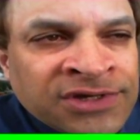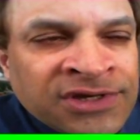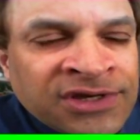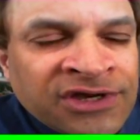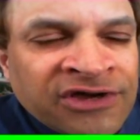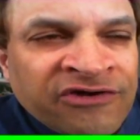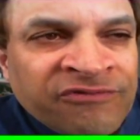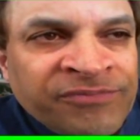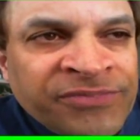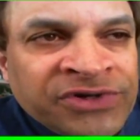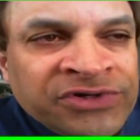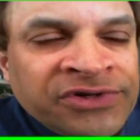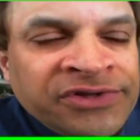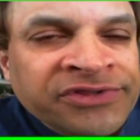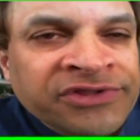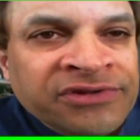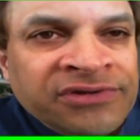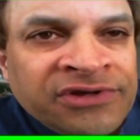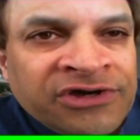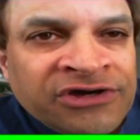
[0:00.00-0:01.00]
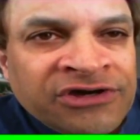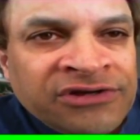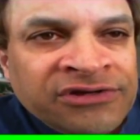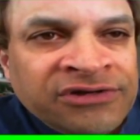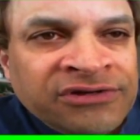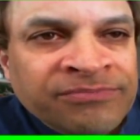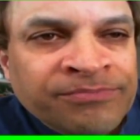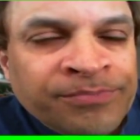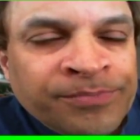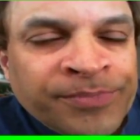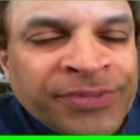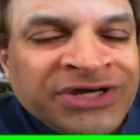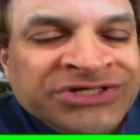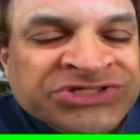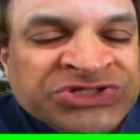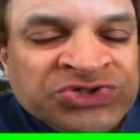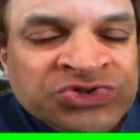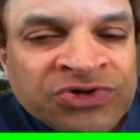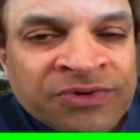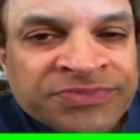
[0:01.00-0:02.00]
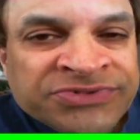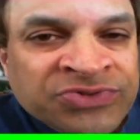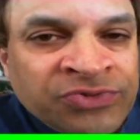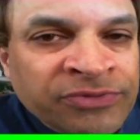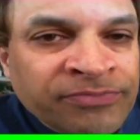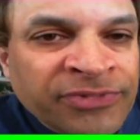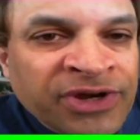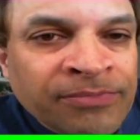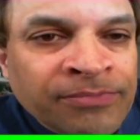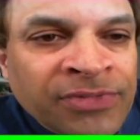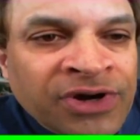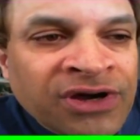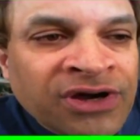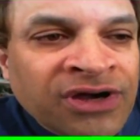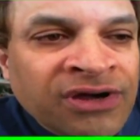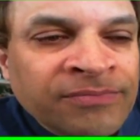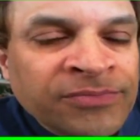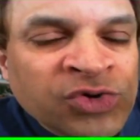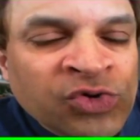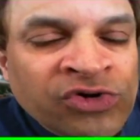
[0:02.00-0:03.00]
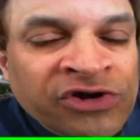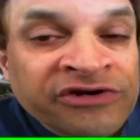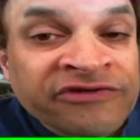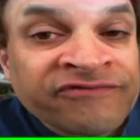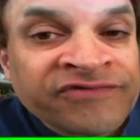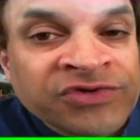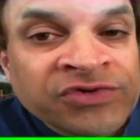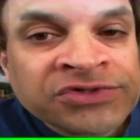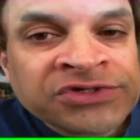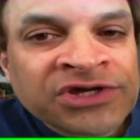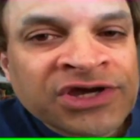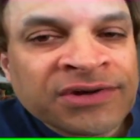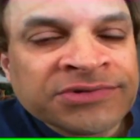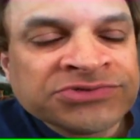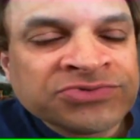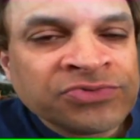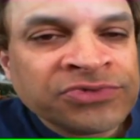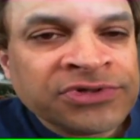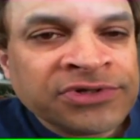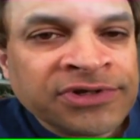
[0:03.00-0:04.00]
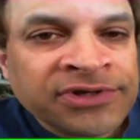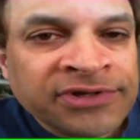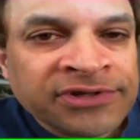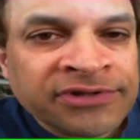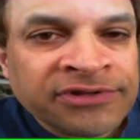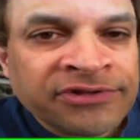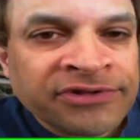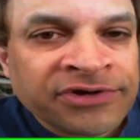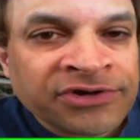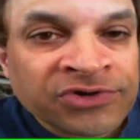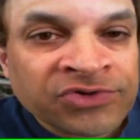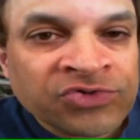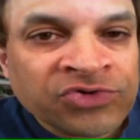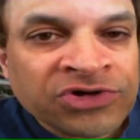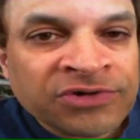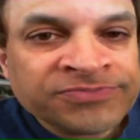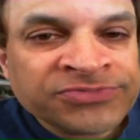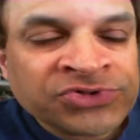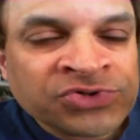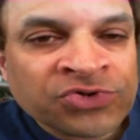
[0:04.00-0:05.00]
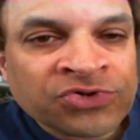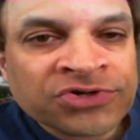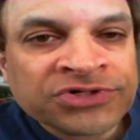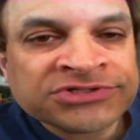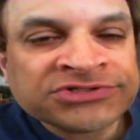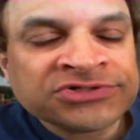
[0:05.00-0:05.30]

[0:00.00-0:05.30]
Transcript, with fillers: I've been on on bus trips with my mom quite a few times when in their group tours.